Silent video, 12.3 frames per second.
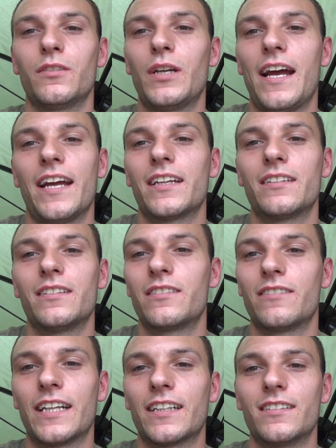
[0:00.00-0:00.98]
anglers
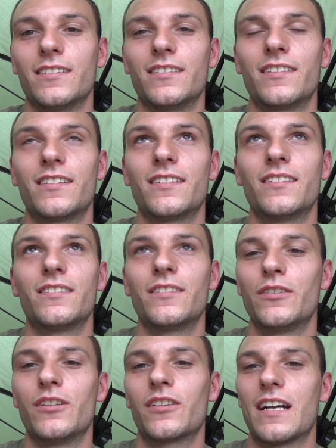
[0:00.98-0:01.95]
are anglers.
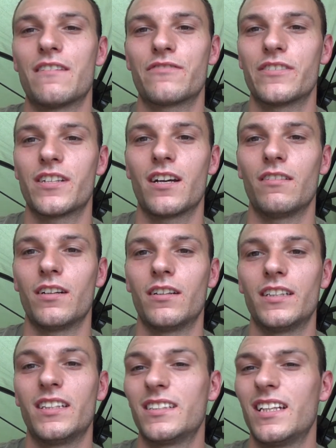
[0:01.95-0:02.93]
You look out for each other,
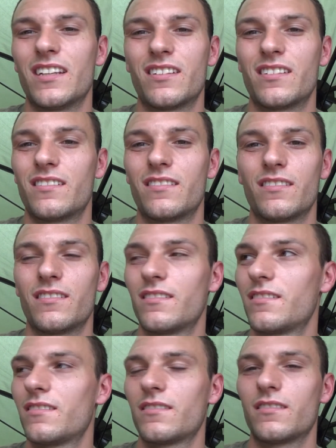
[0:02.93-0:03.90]
unless
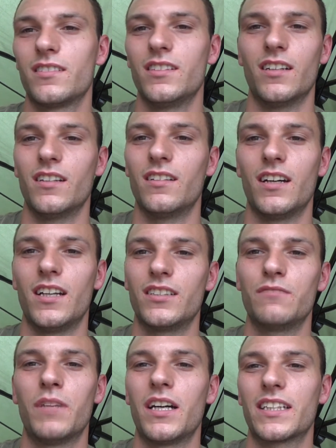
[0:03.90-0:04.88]
like
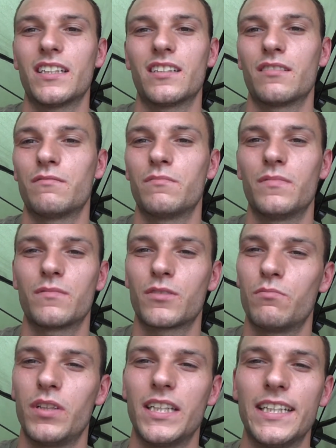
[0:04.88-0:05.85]
you might get some
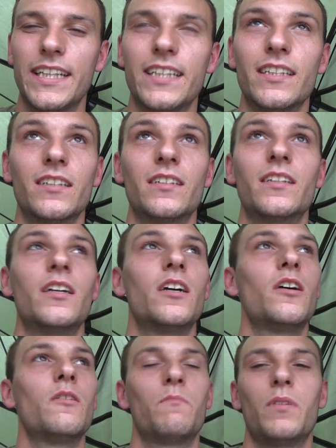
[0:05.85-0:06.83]
complete idiot.
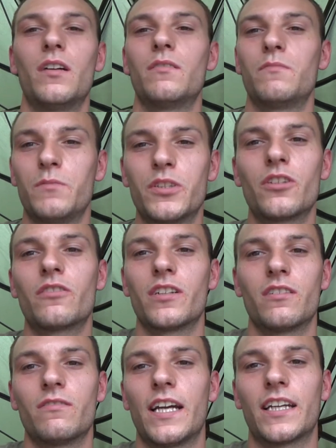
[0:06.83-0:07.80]
But the
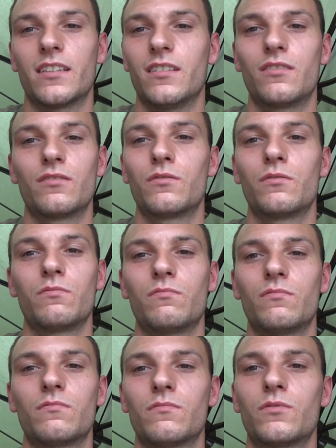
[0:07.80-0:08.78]
majority of anglers are all
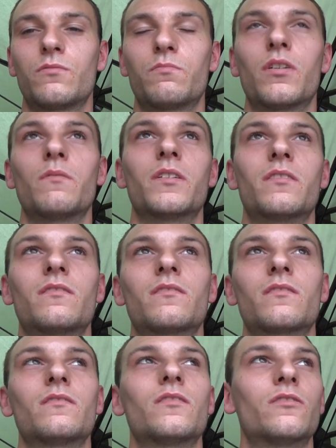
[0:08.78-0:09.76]
proper,
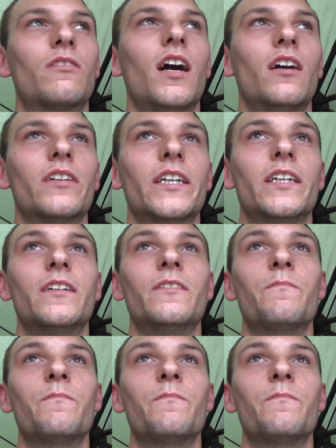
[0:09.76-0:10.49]
all right on here.